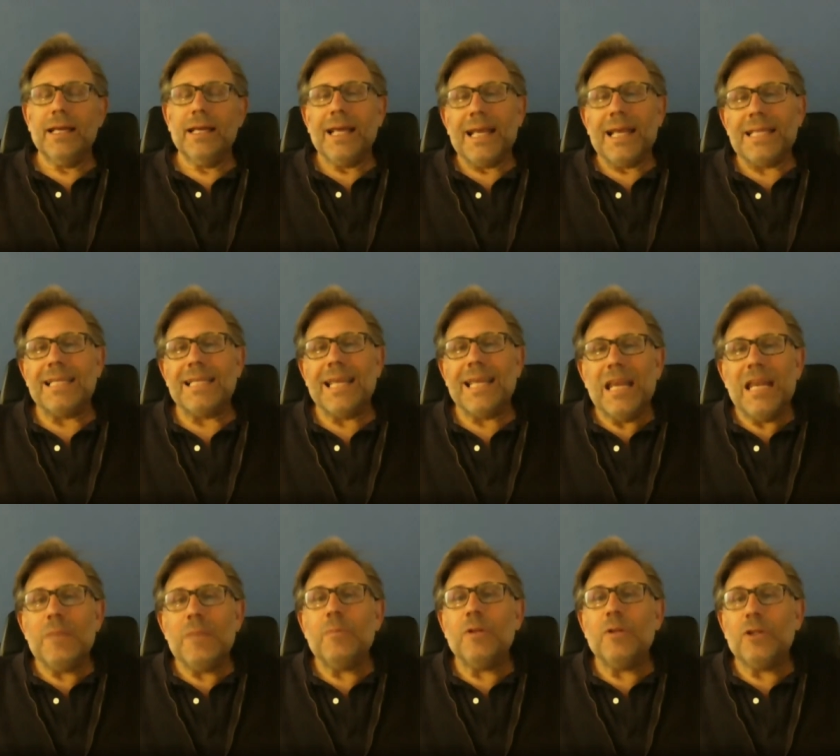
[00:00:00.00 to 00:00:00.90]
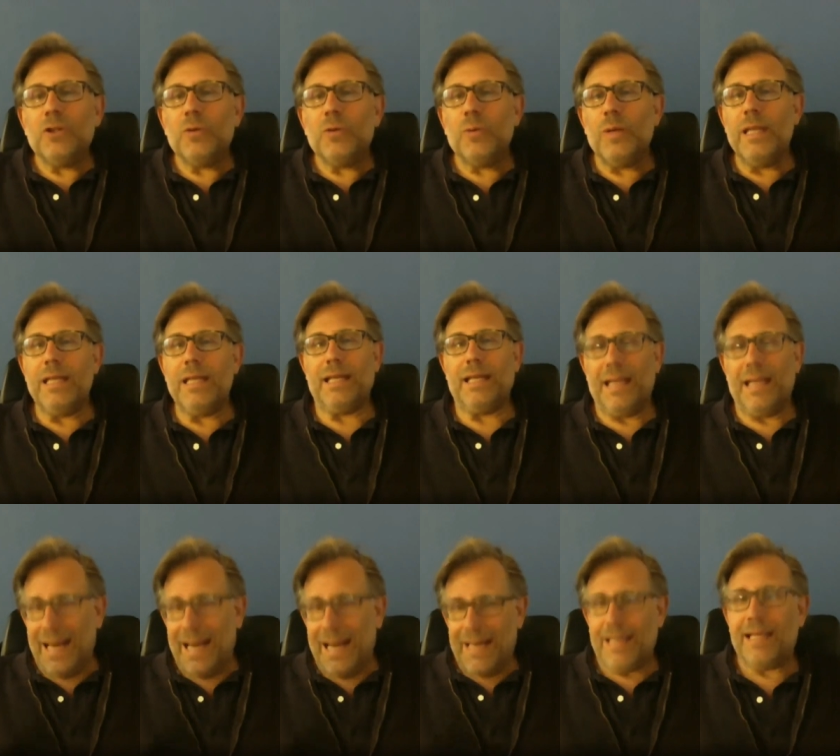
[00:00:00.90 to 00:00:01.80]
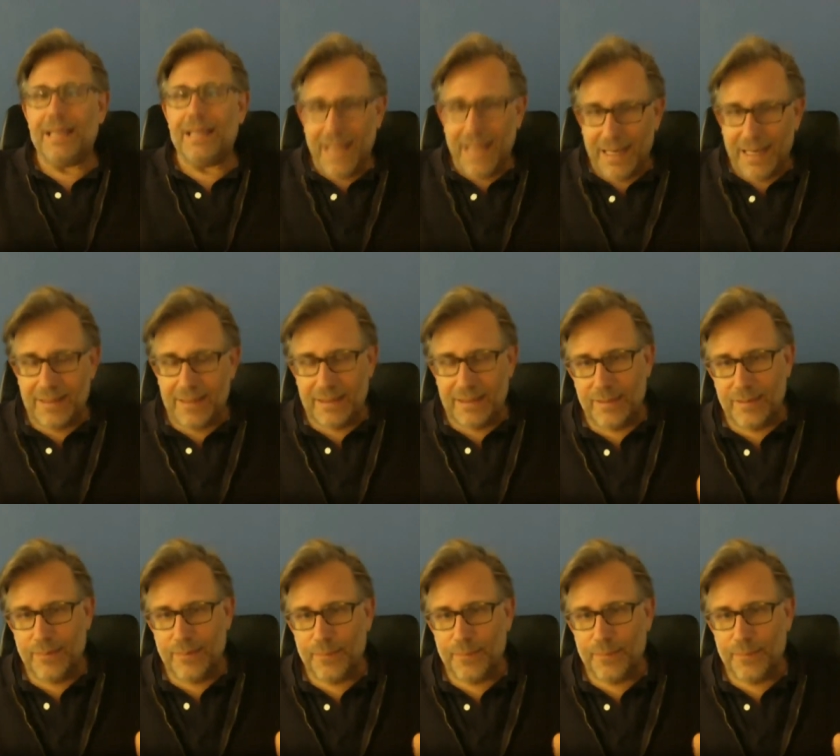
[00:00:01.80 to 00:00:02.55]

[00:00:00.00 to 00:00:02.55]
is in between getting connected.